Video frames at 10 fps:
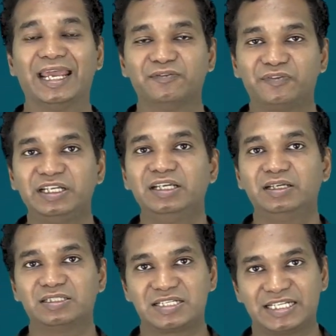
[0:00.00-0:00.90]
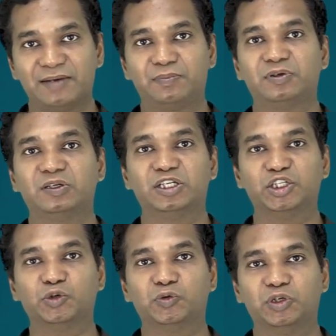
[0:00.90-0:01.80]
Every step
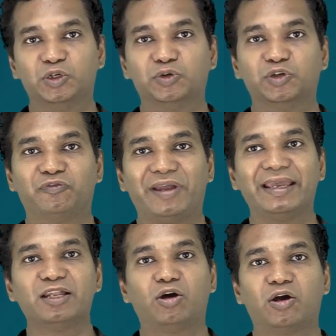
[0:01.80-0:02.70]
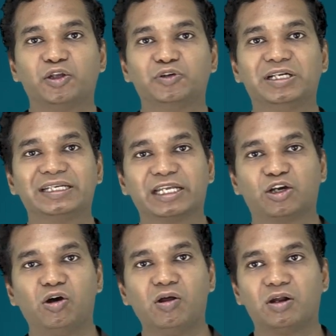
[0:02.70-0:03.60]
you you you fail or you don't get a
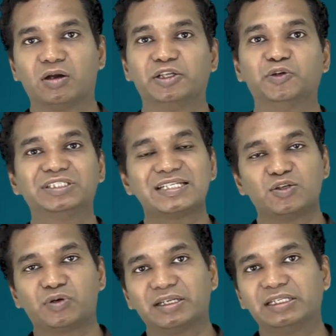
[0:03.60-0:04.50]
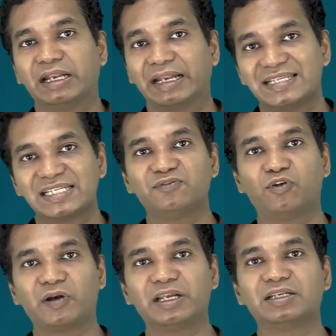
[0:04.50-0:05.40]
call or you just look at the reason
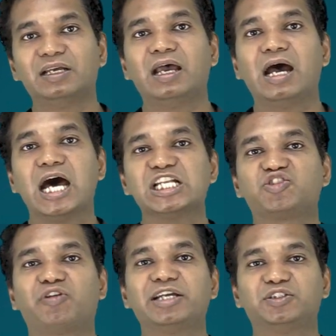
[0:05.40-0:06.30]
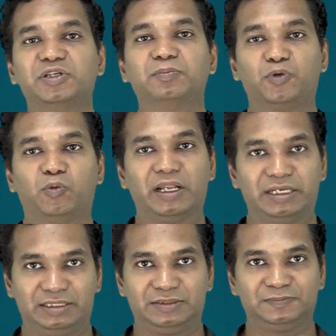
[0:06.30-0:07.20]
for it and try to improve on it.